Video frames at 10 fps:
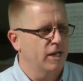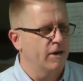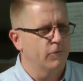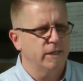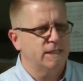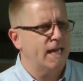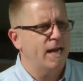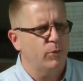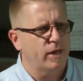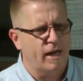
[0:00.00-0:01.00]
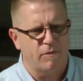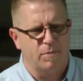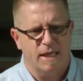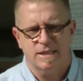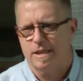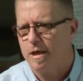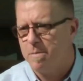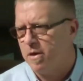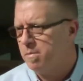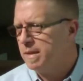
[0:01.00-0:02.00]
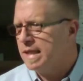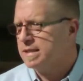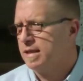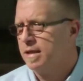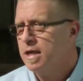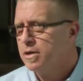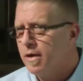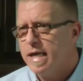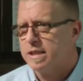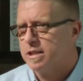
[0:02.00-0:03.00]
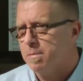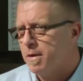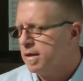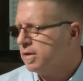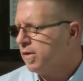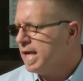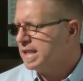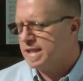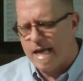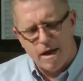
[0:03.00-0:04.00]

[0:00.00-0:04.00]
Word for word: Every day we have blessing upon blessing, grace upon grace.